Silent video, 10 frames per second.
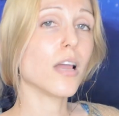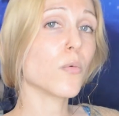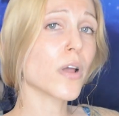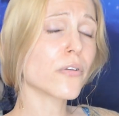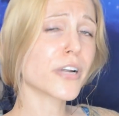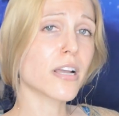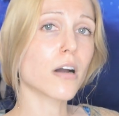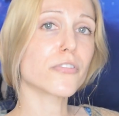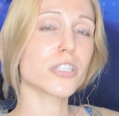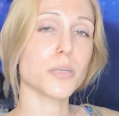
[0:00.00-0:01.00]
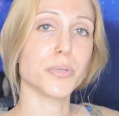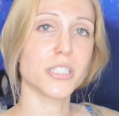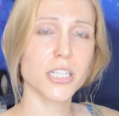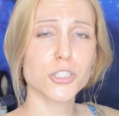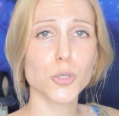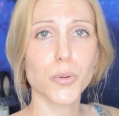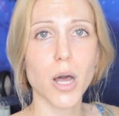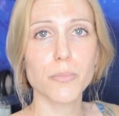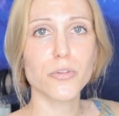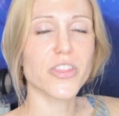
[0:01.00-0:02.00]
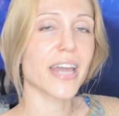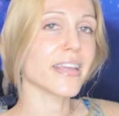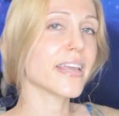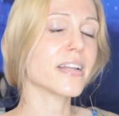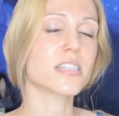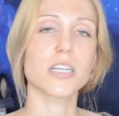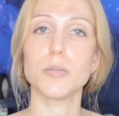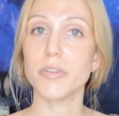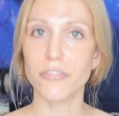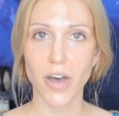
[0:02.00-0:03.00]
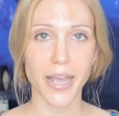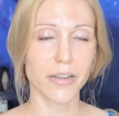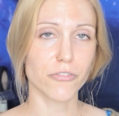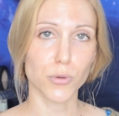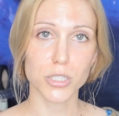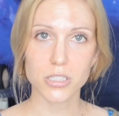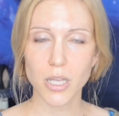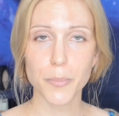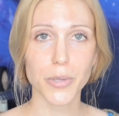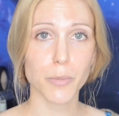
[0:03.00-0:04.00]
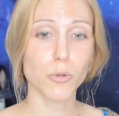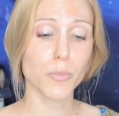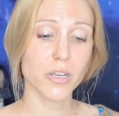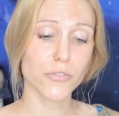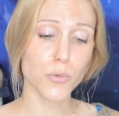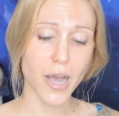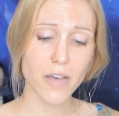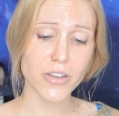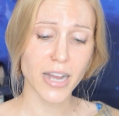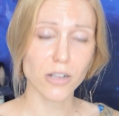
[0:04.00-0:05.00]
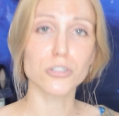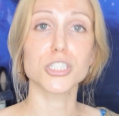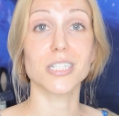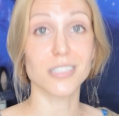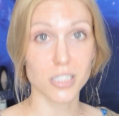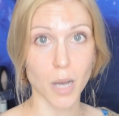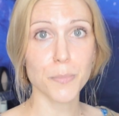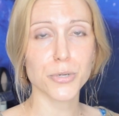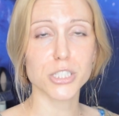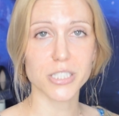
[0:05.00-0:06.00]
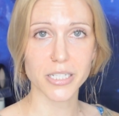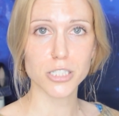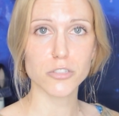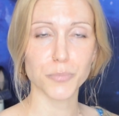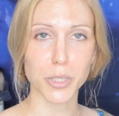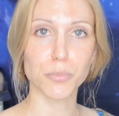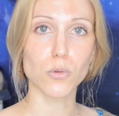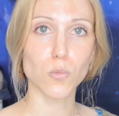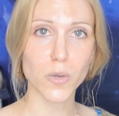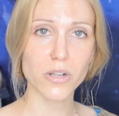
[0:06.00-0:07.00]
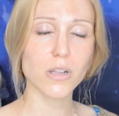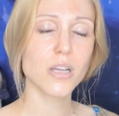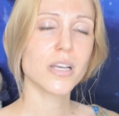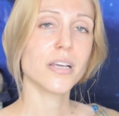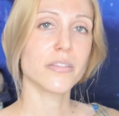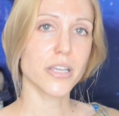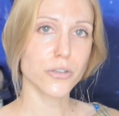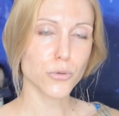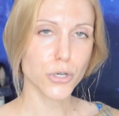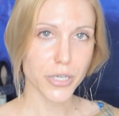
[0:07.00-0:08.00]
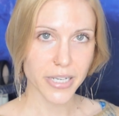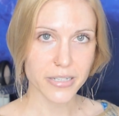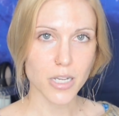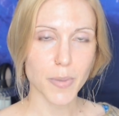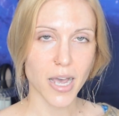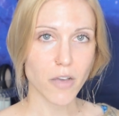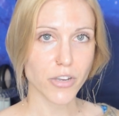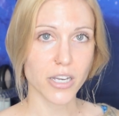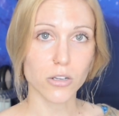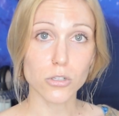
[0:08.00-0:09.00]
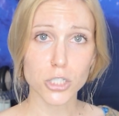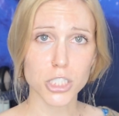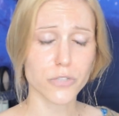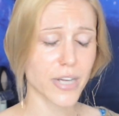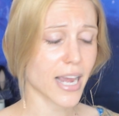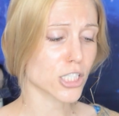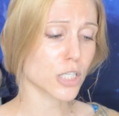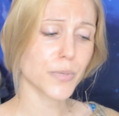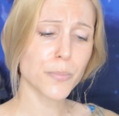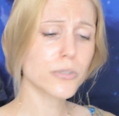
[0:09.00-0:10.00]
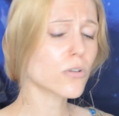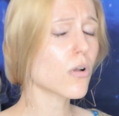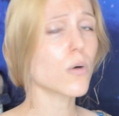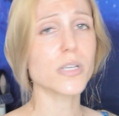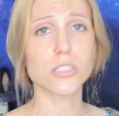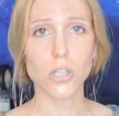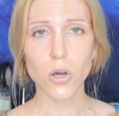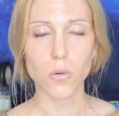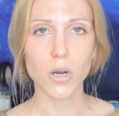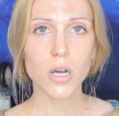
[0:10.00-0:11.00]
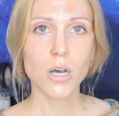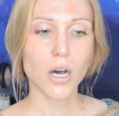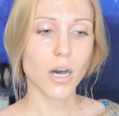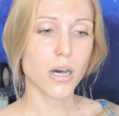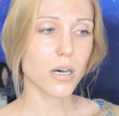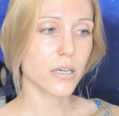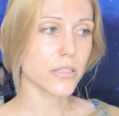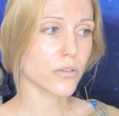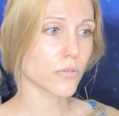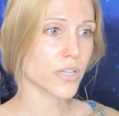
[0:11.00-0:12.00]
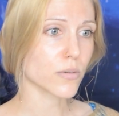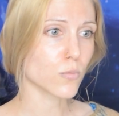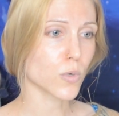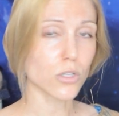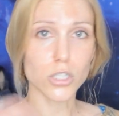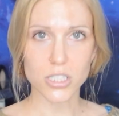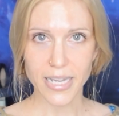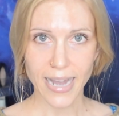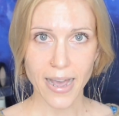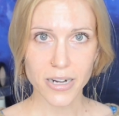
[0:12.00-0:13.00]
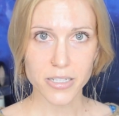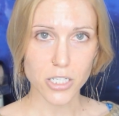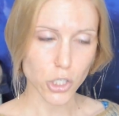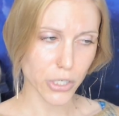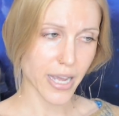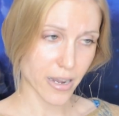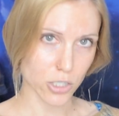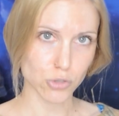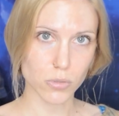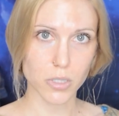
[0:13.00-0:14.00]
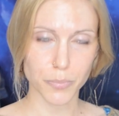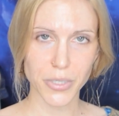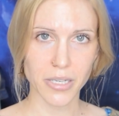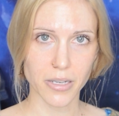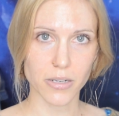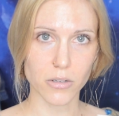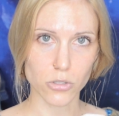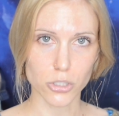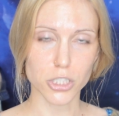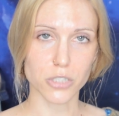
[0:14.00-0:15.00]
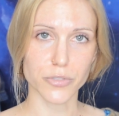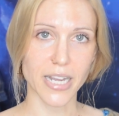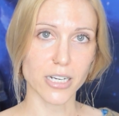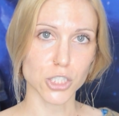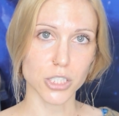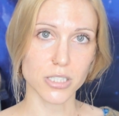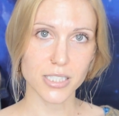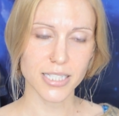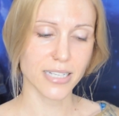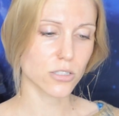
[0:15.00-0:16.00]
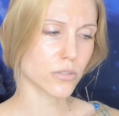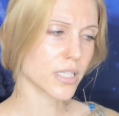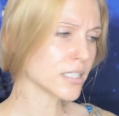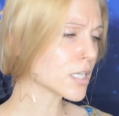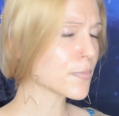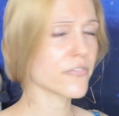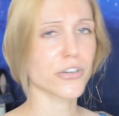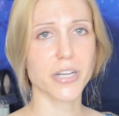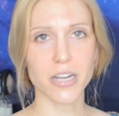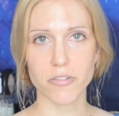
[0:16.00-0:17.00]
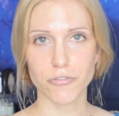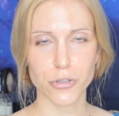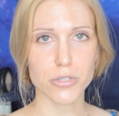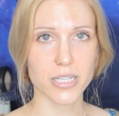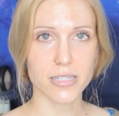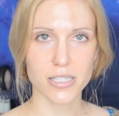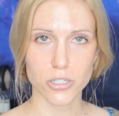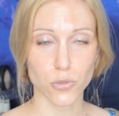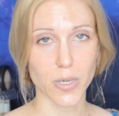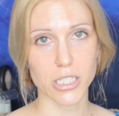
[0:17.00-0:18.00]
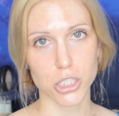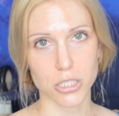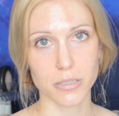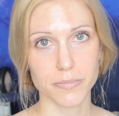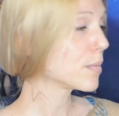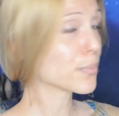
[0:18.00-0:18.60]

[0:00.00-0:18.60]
And we already covered the potential problem with that. Again, it's going to be fine for some people, but if you have an allergy, and some percentage of people will, then you could end up having an allergic reaction. And people don't always know, uh, you know, that what looks like acne could actually be an allergic reaction instead. So it ends up a very confusing situation.